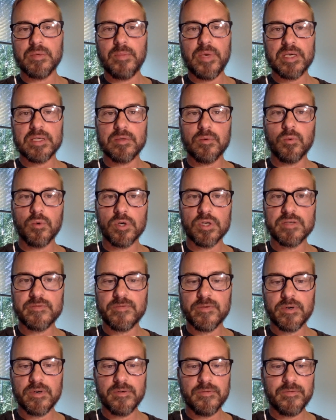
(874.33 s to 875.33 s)
it makes it worse
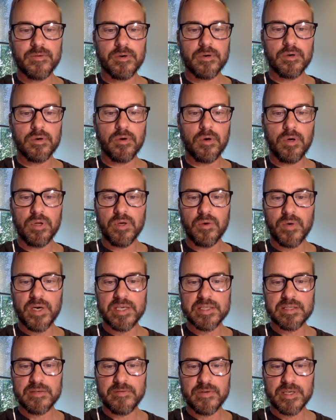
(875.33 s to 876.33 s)
for all the
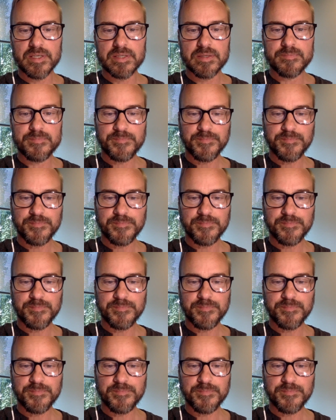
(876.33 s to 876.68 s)
rest of us.